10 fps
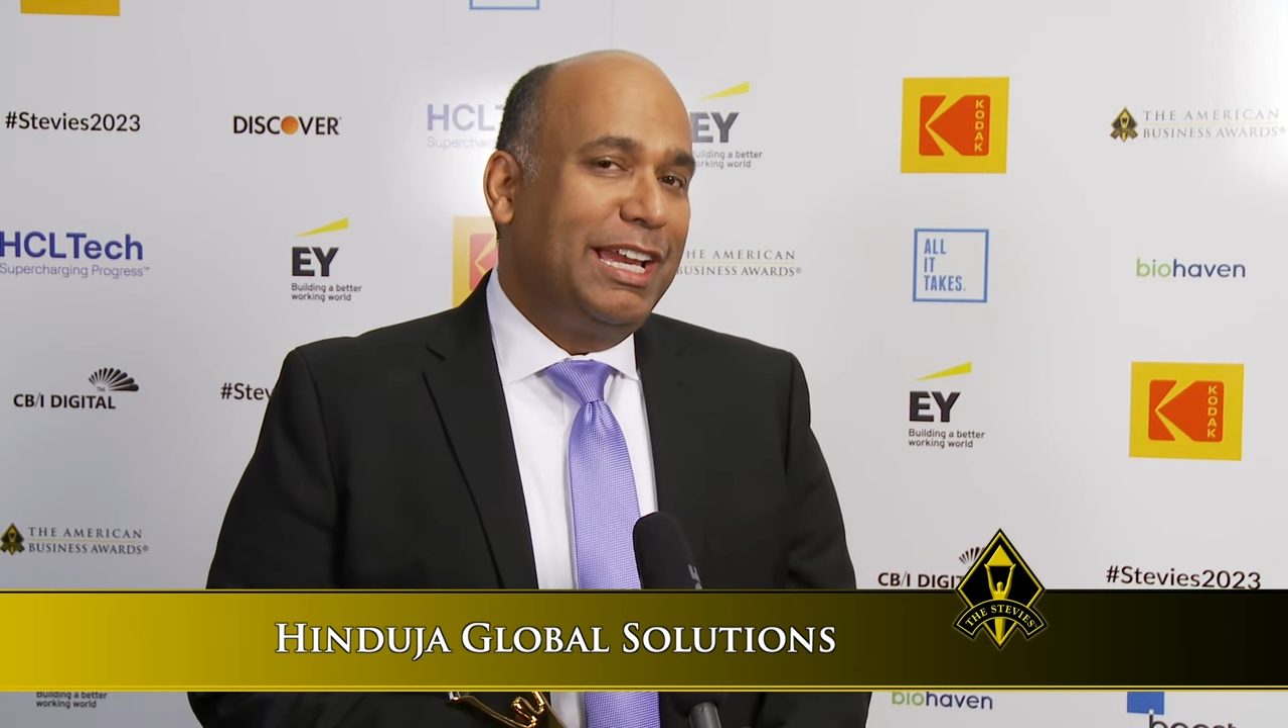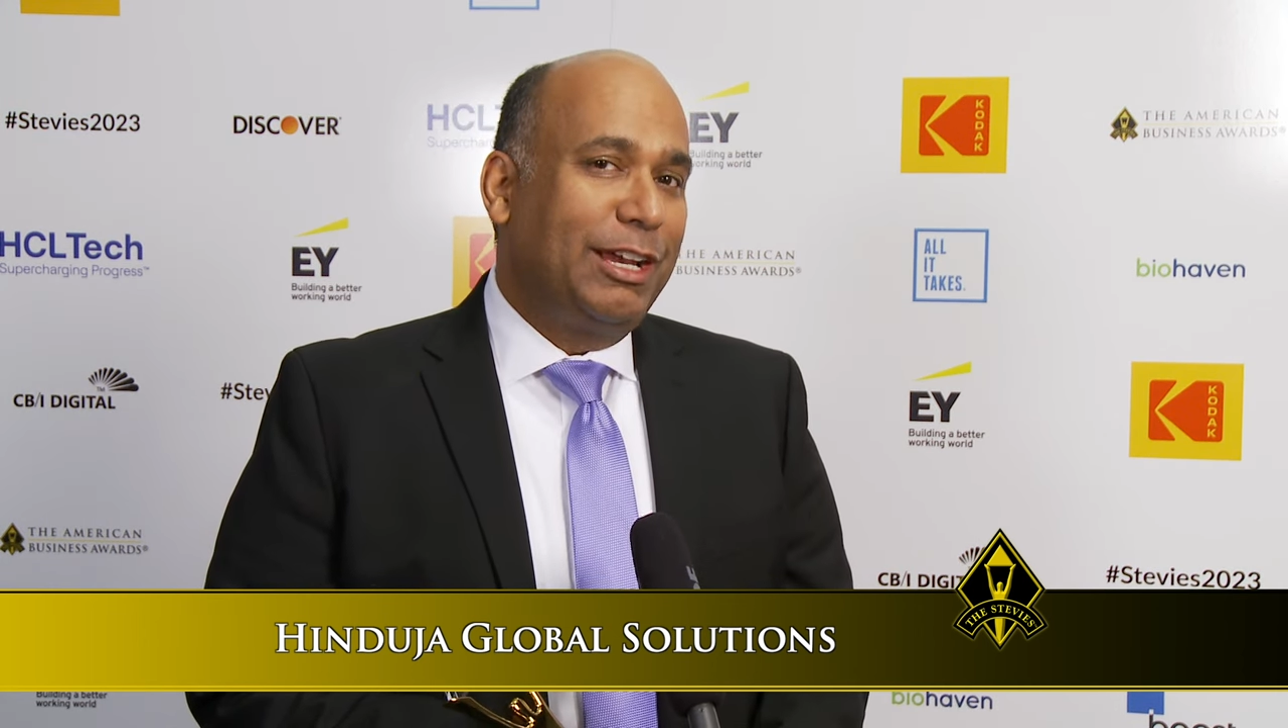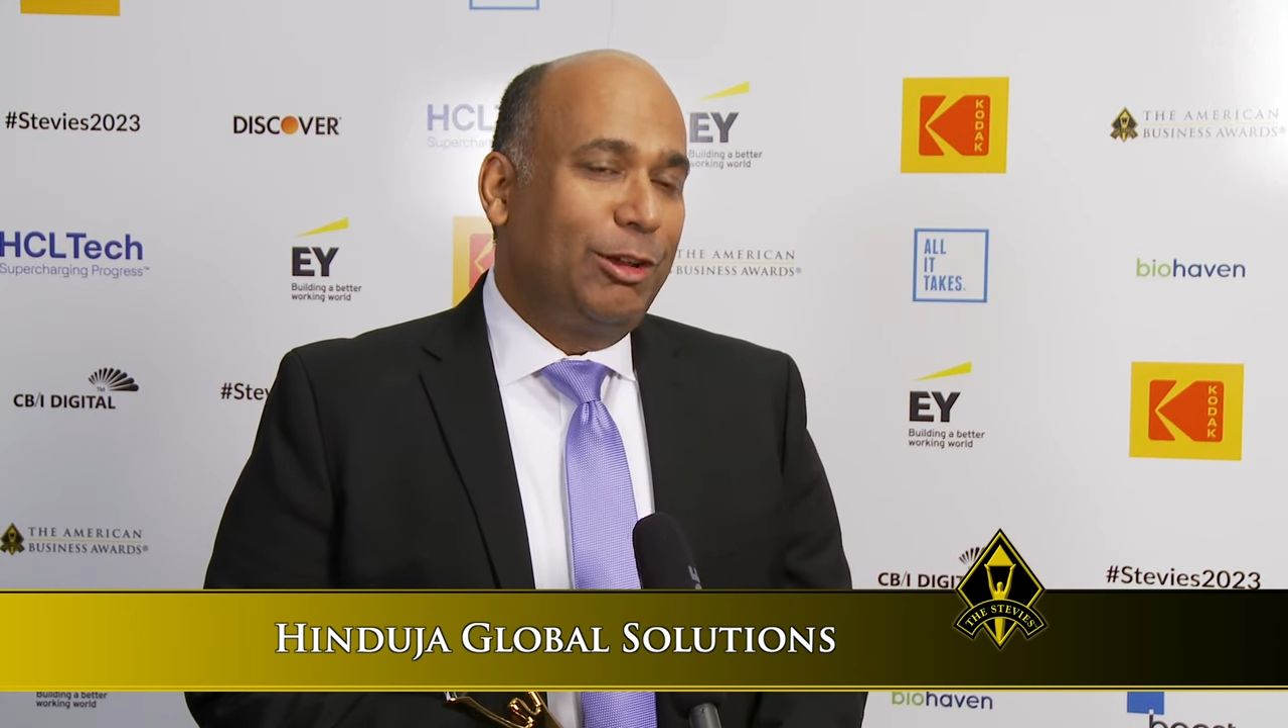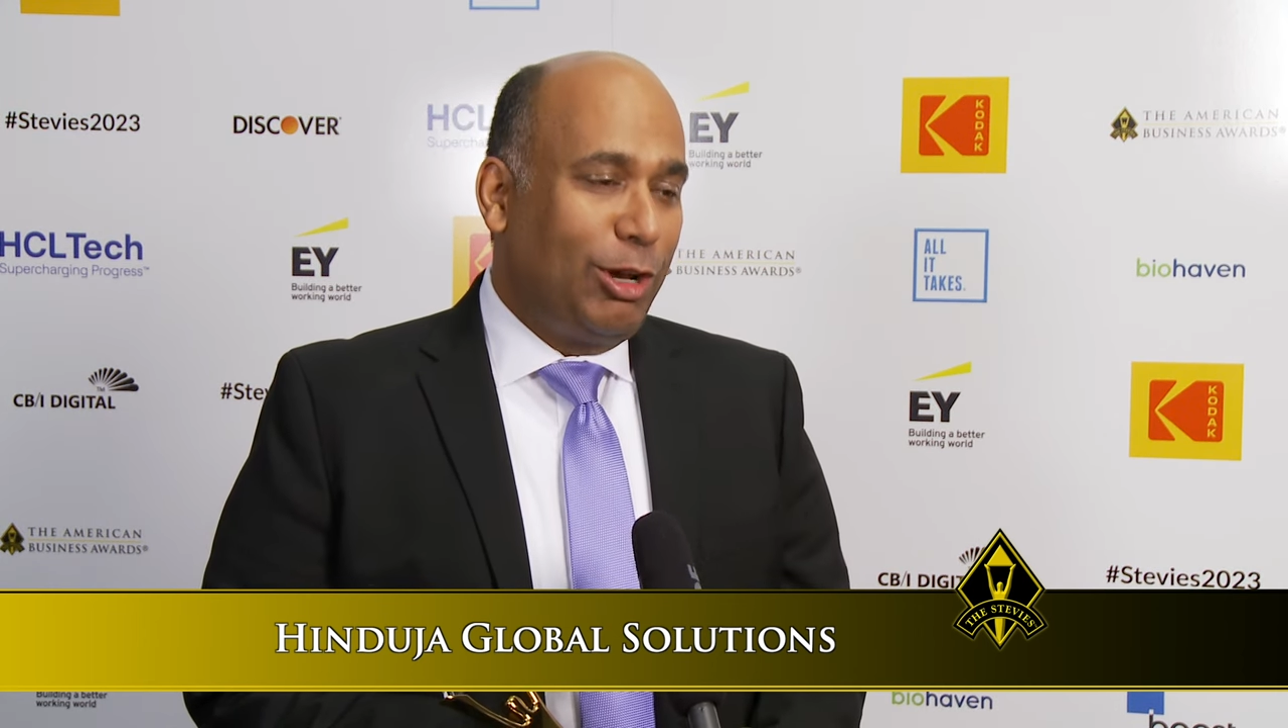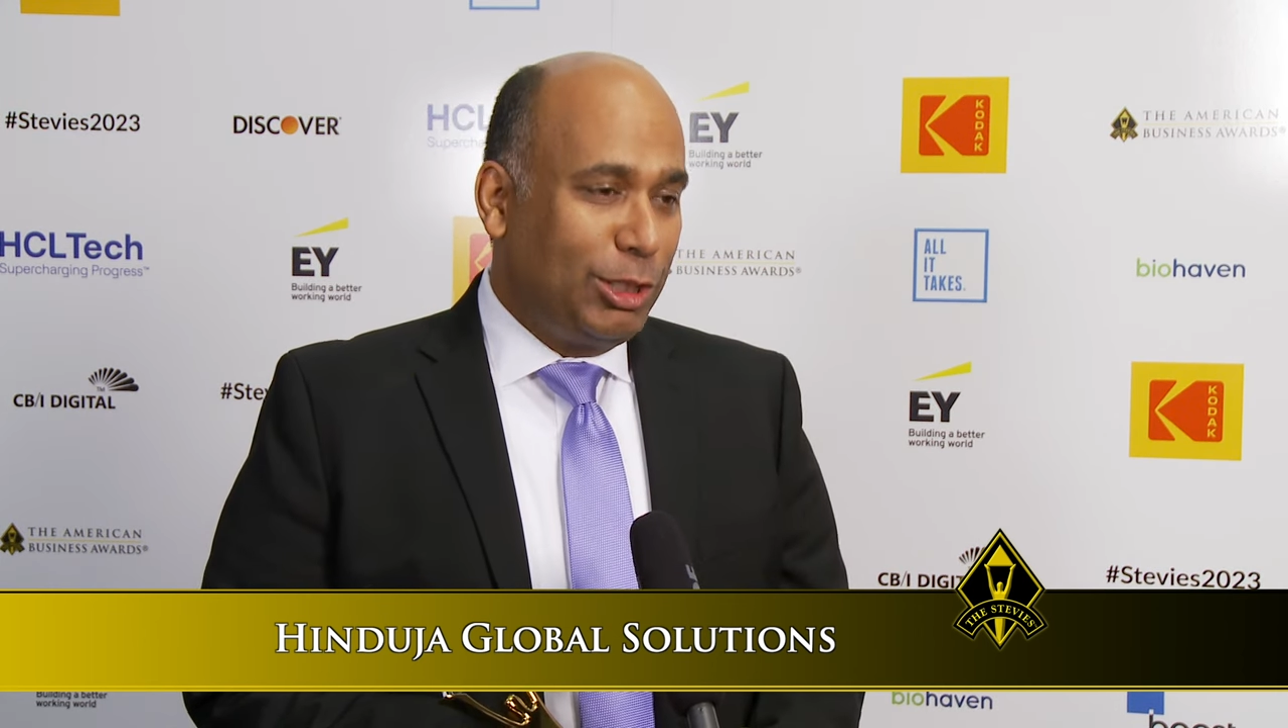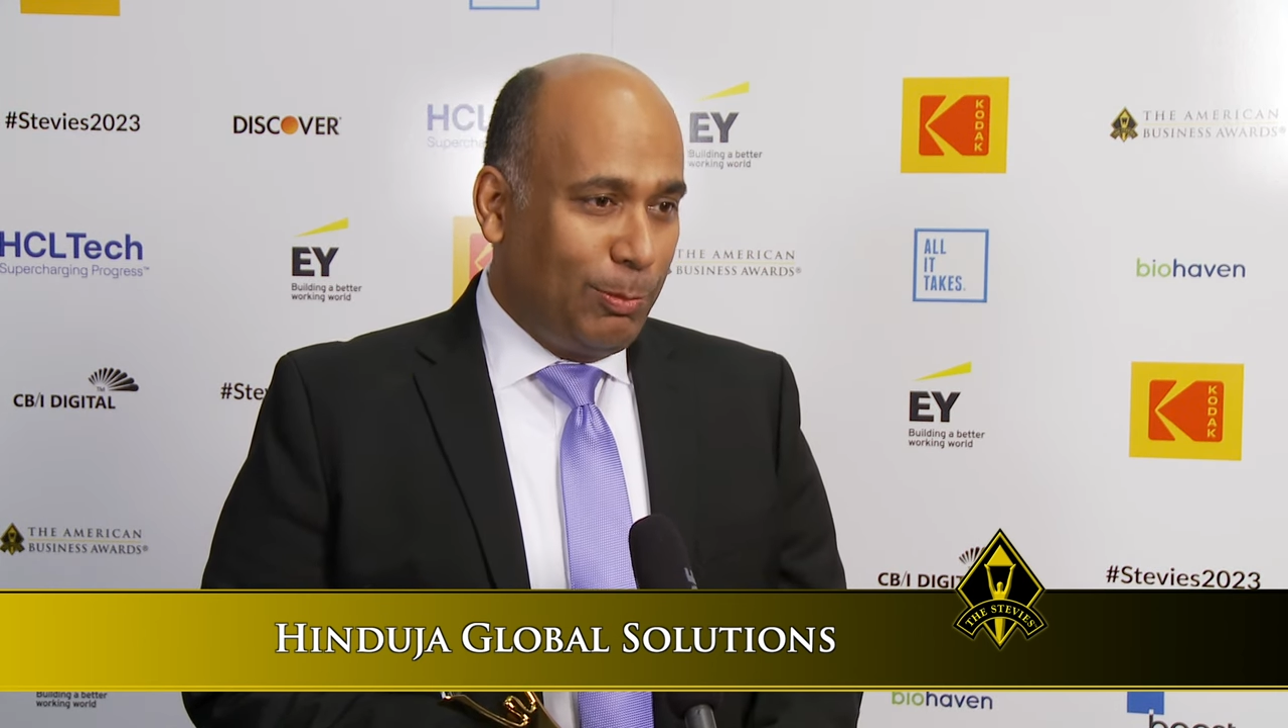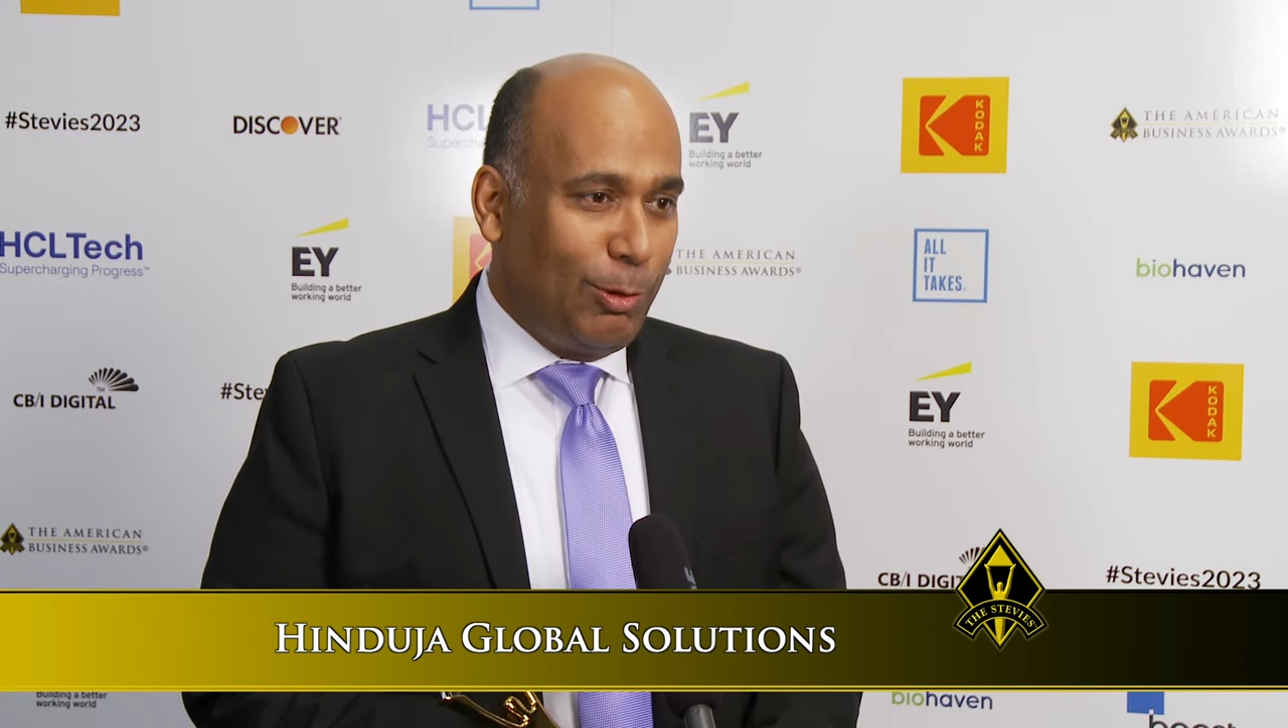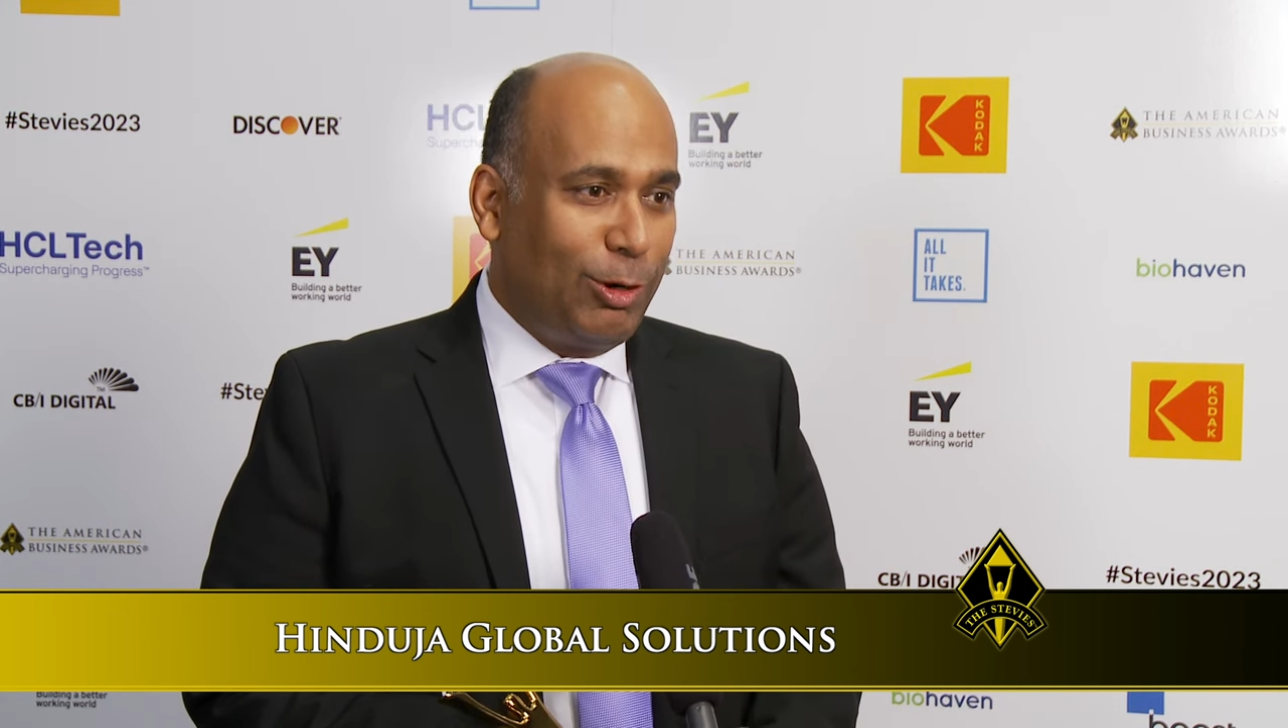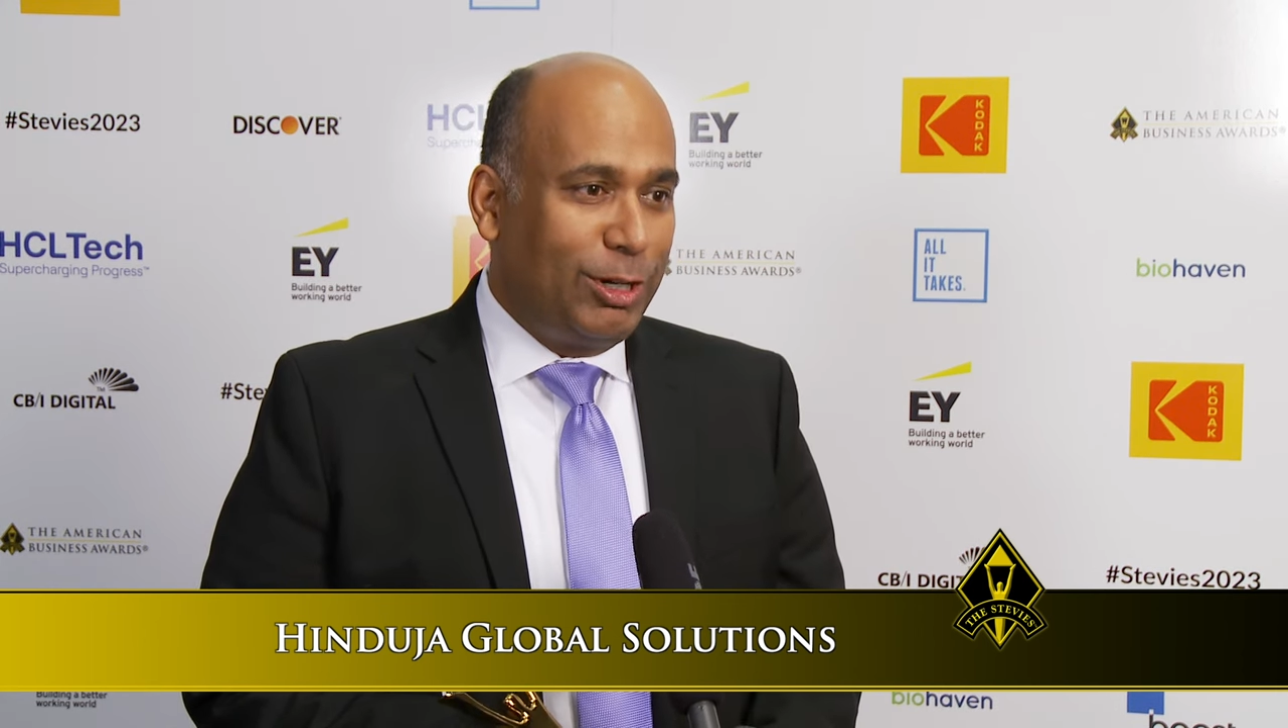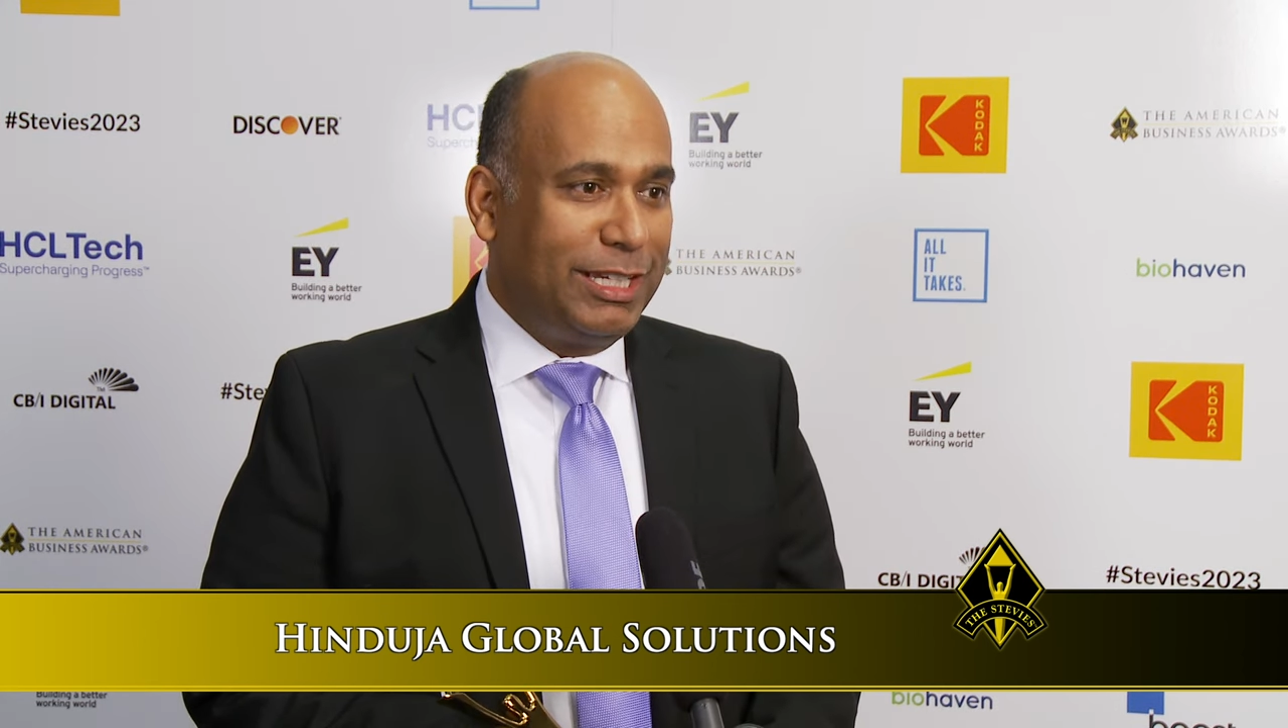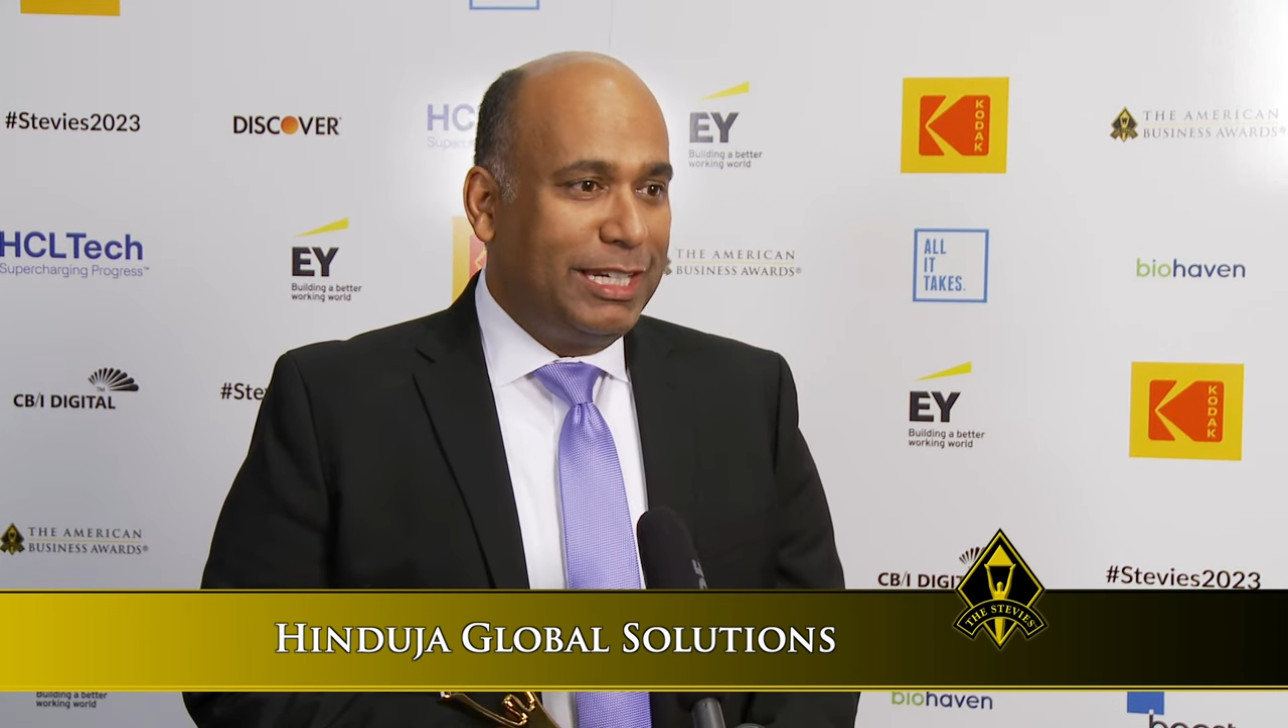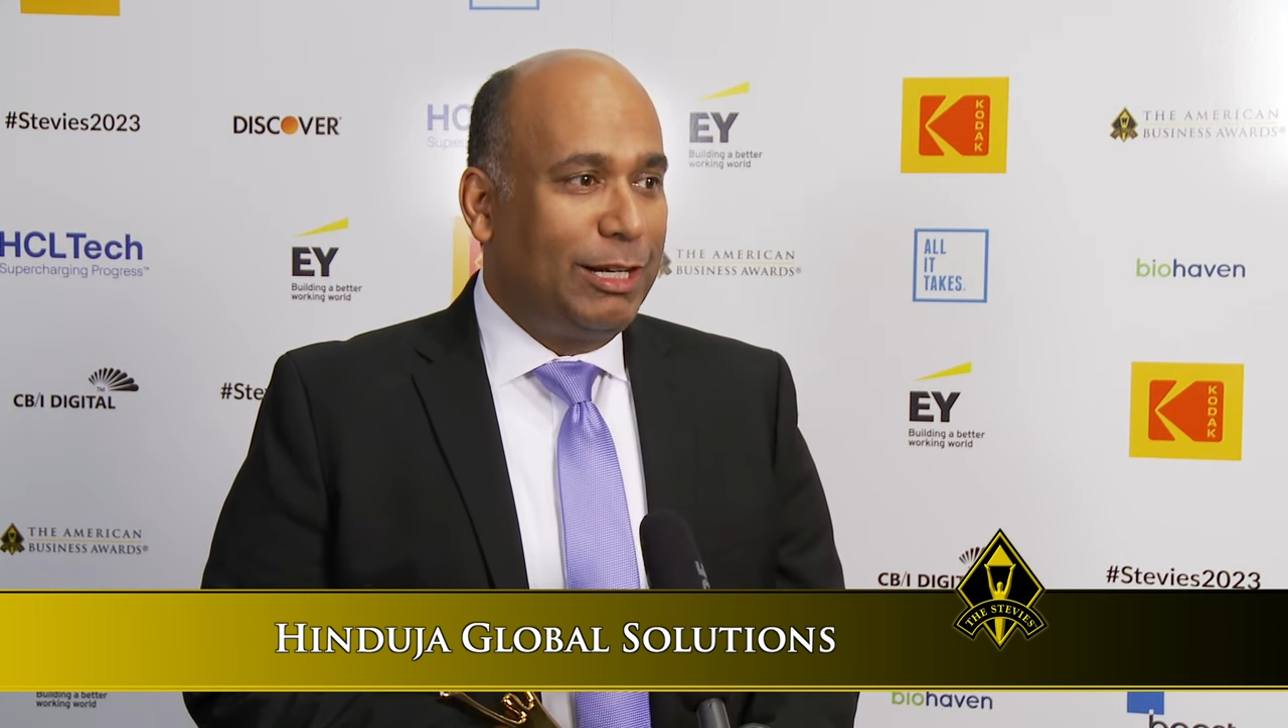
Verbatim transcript: across board.